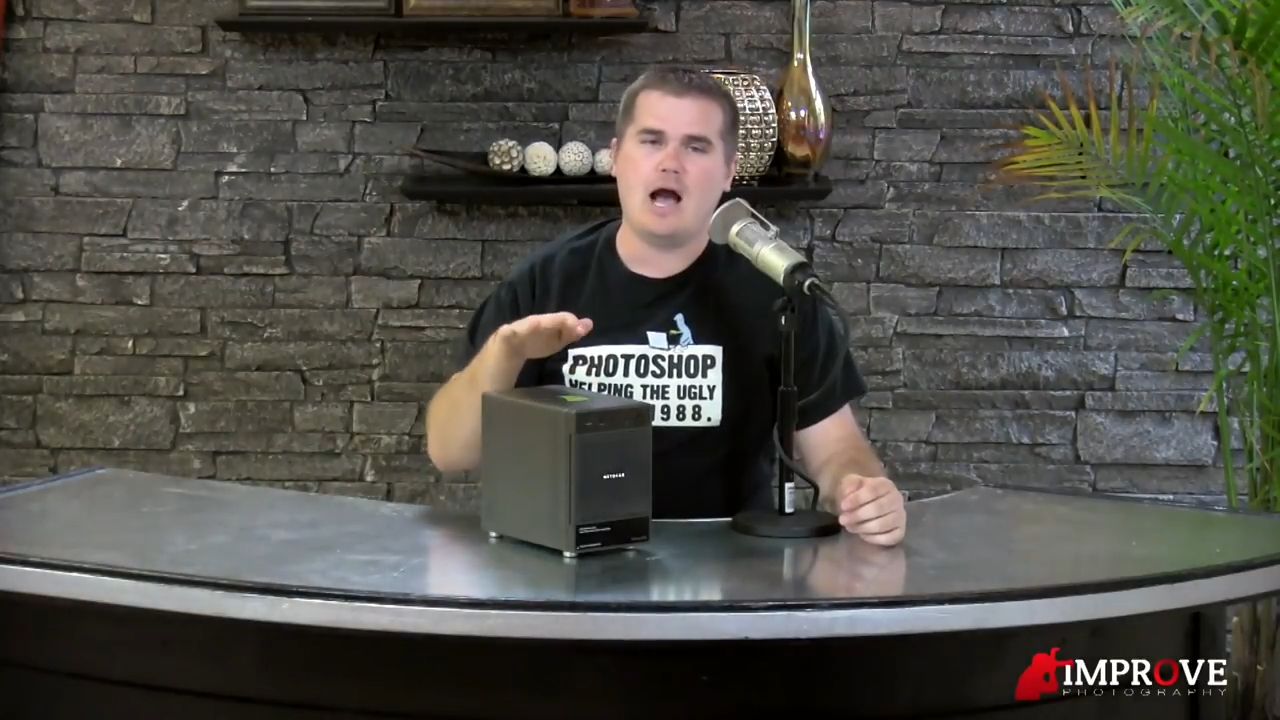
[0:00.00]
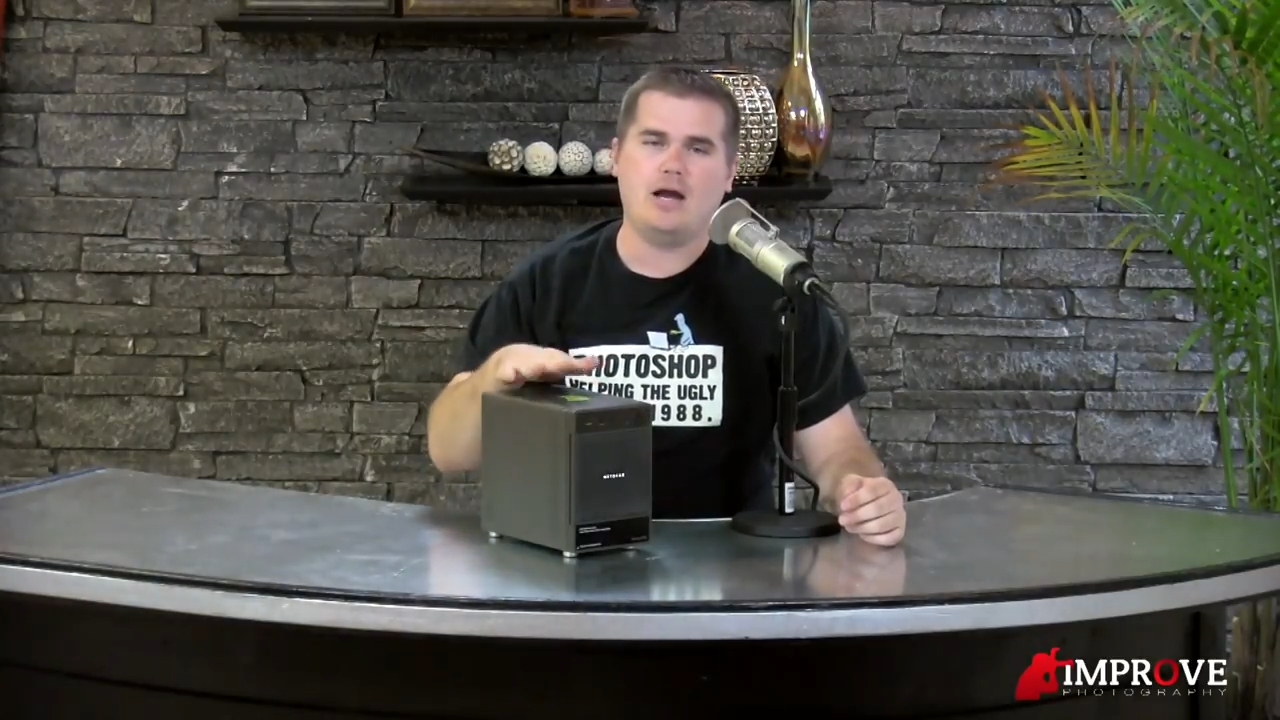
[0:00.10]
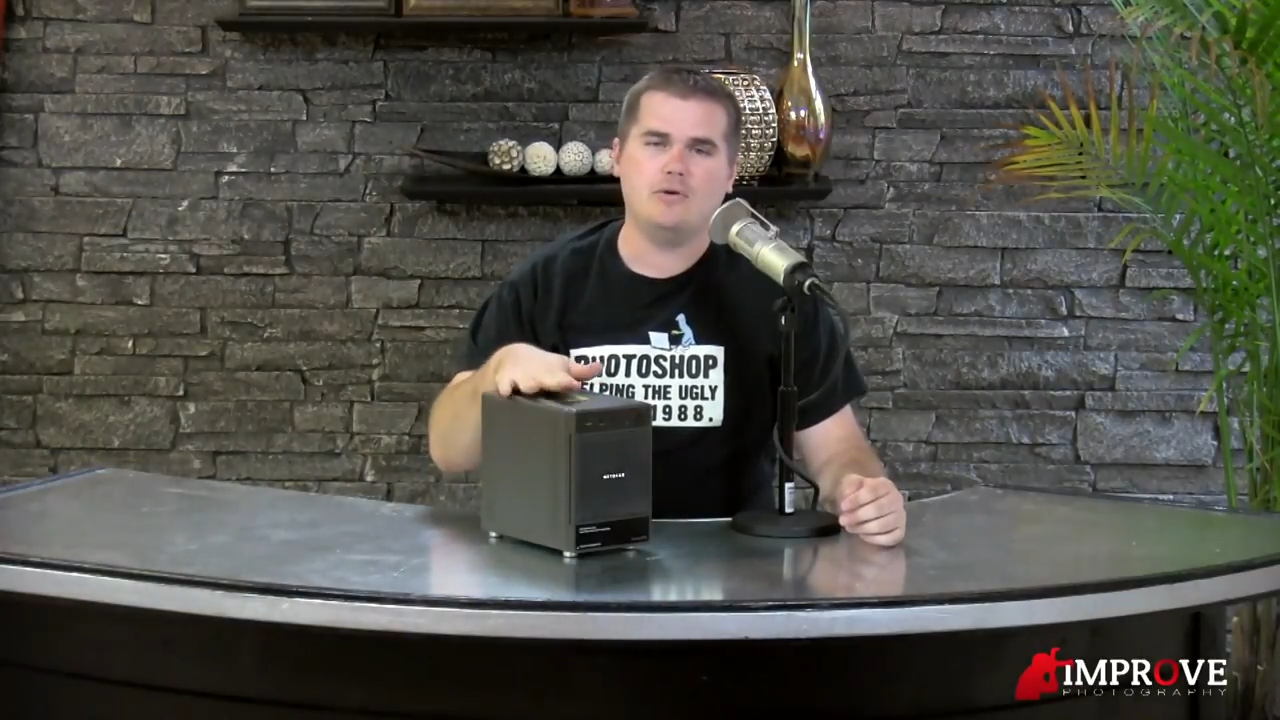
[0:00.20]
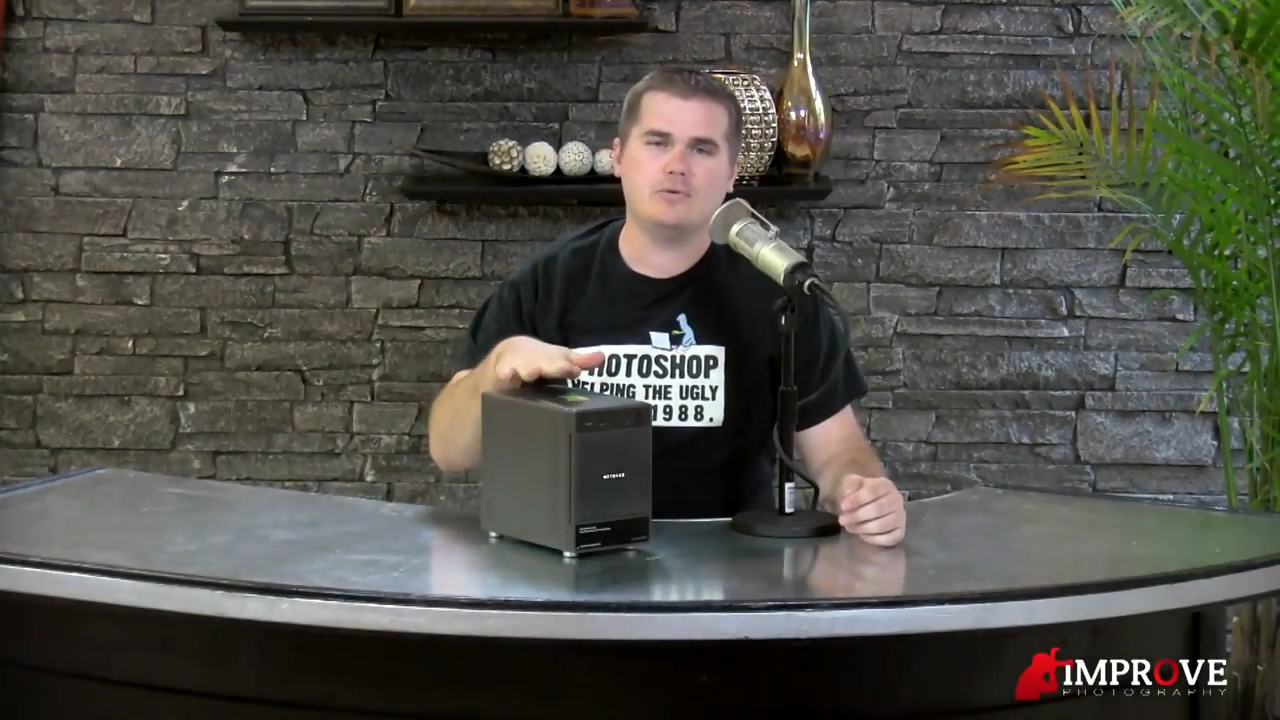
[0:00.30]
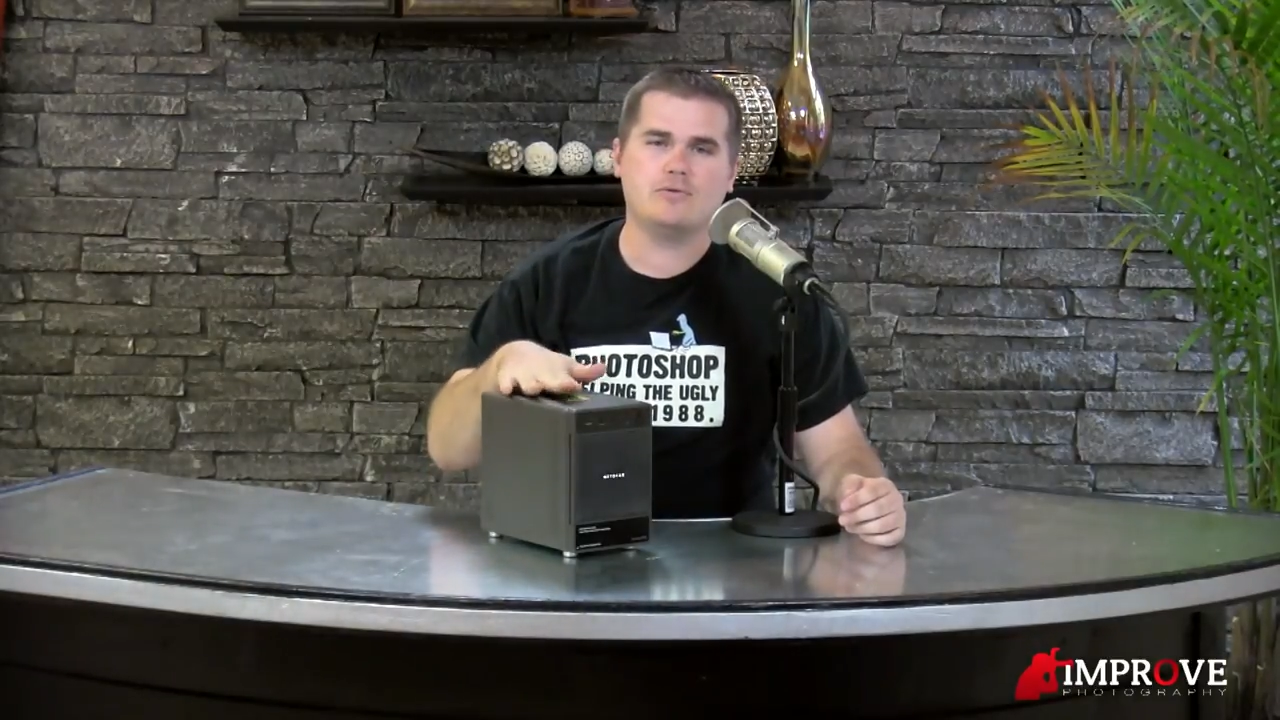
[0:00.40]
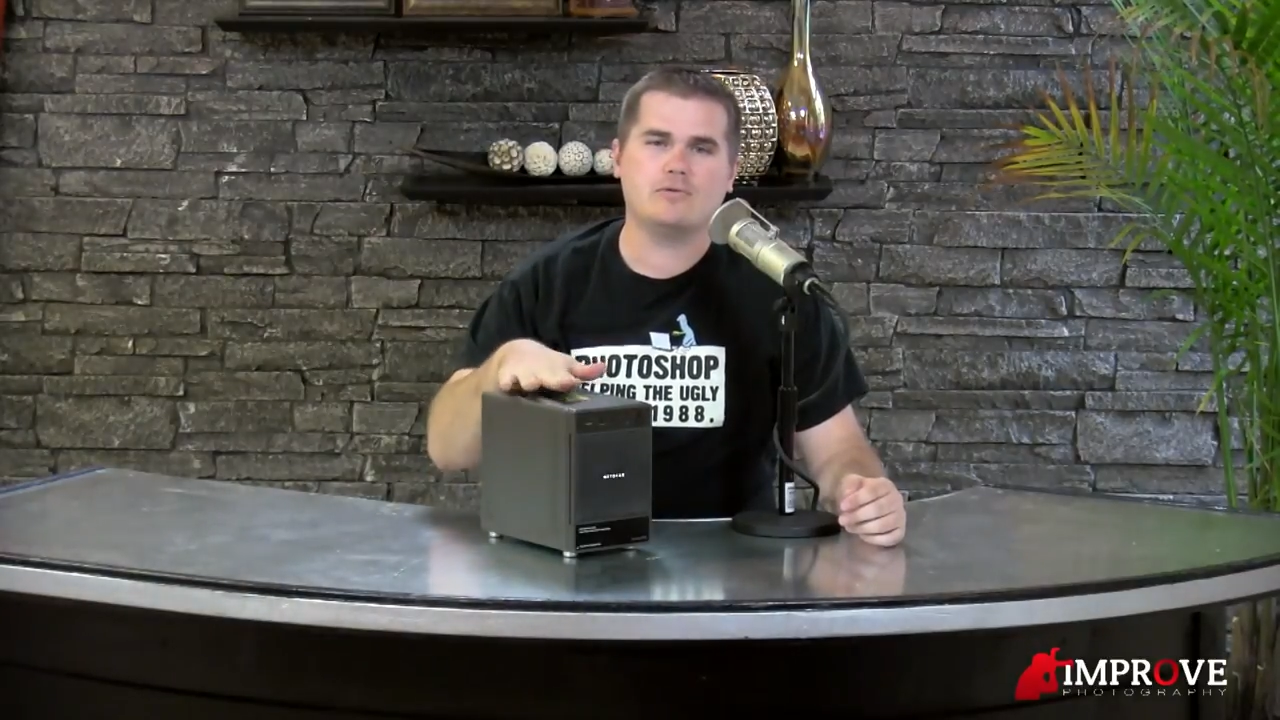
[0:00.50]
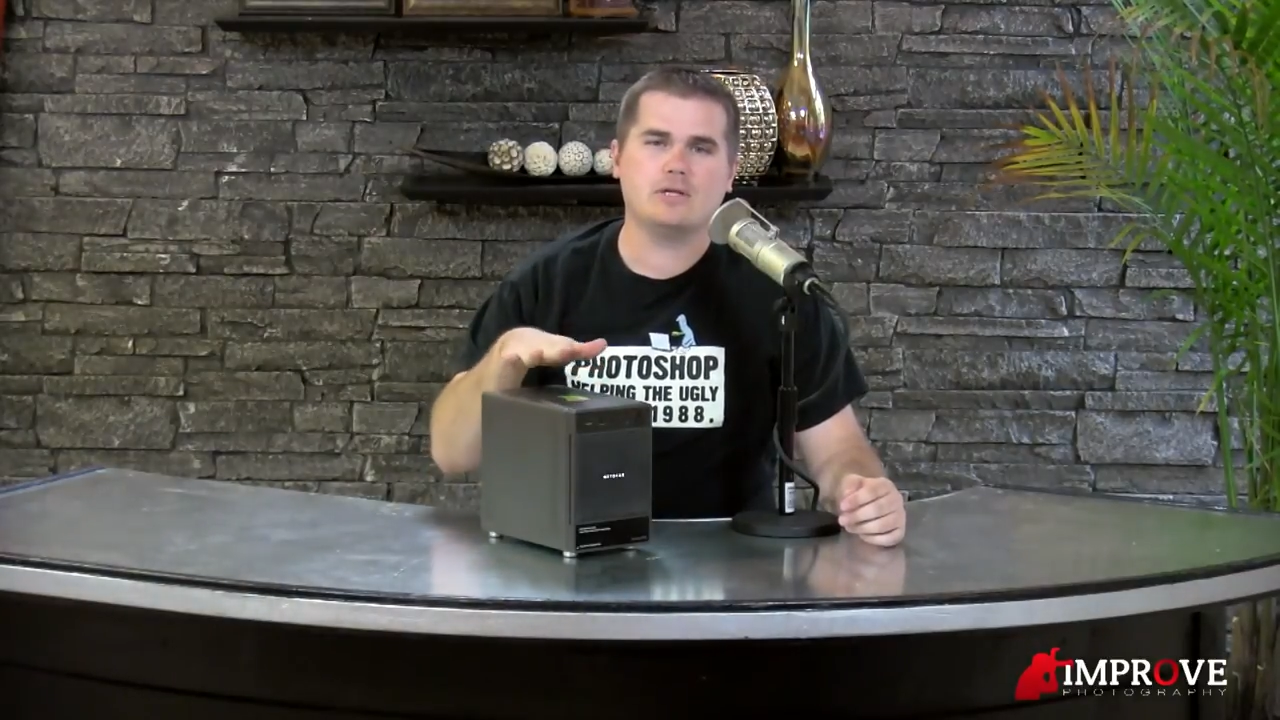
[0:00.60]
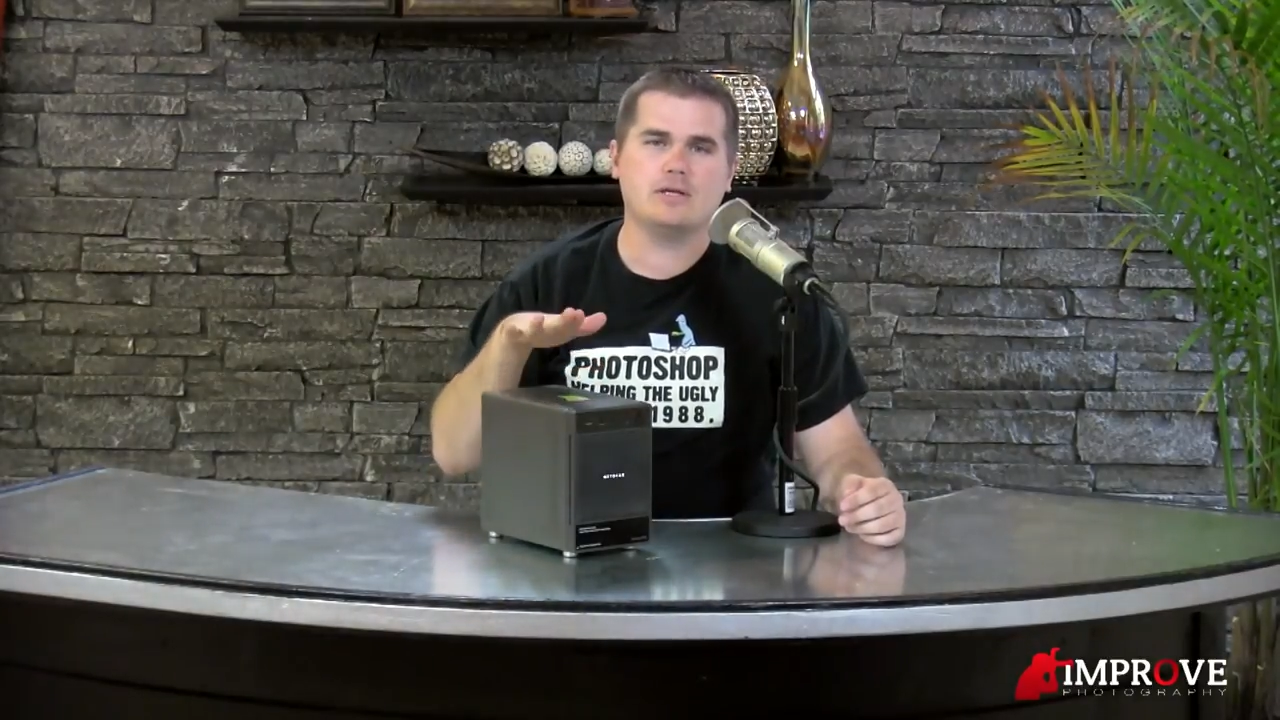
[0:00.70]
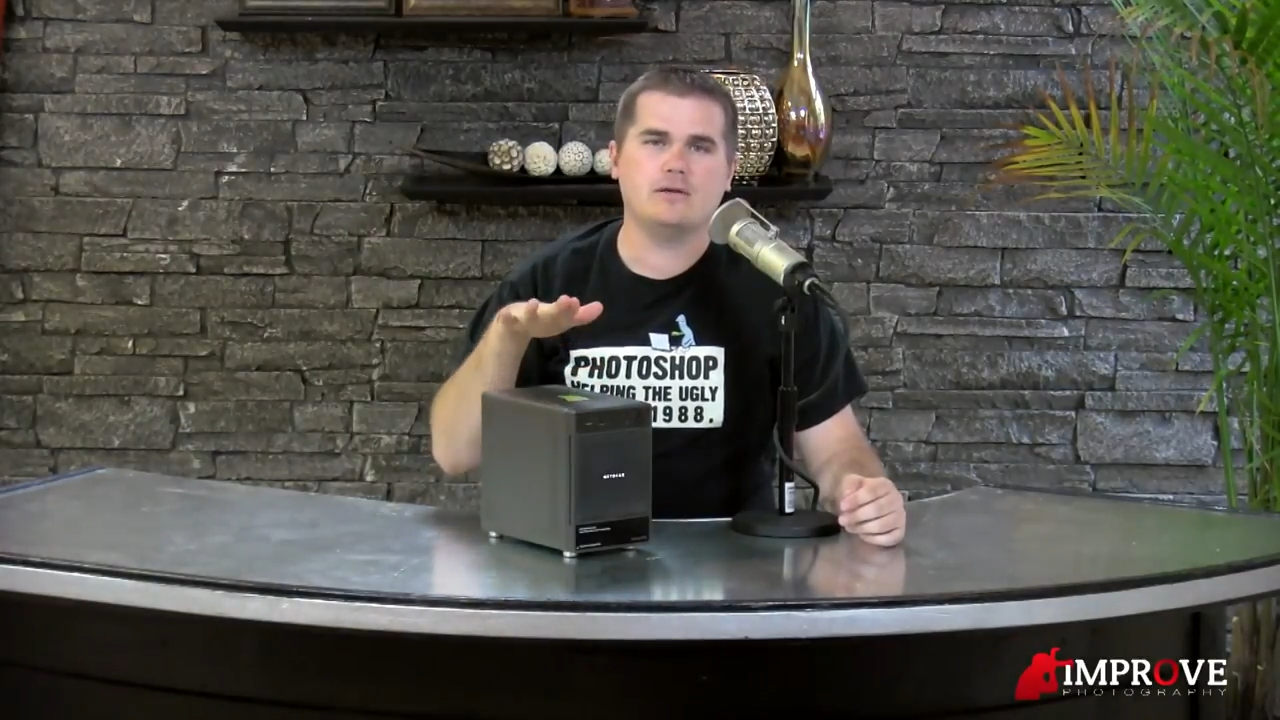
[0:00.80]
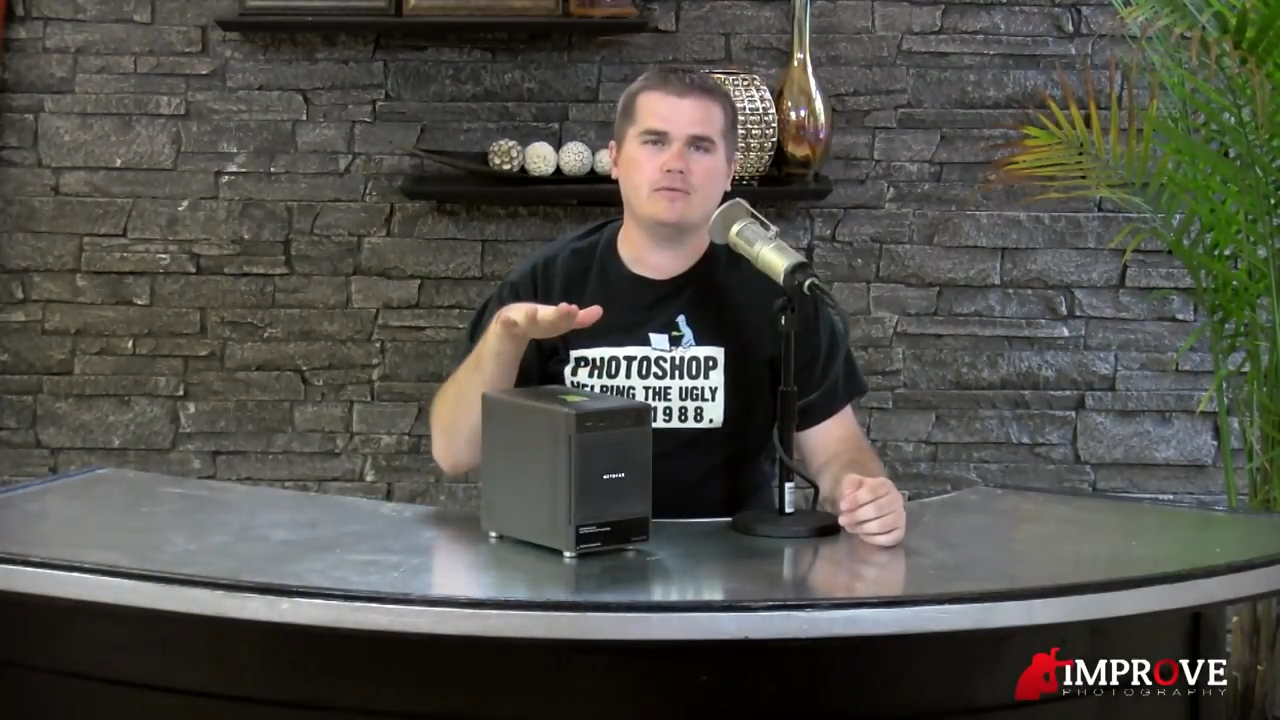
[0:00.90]
I would
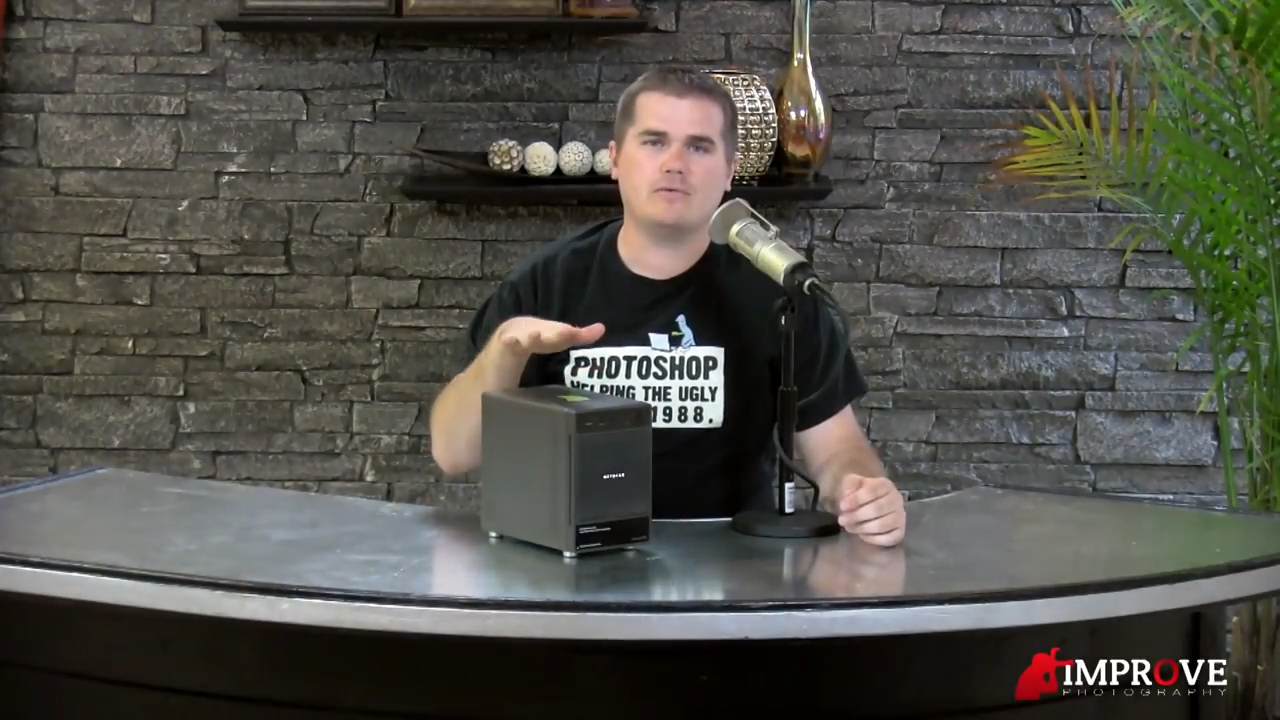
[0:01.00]
really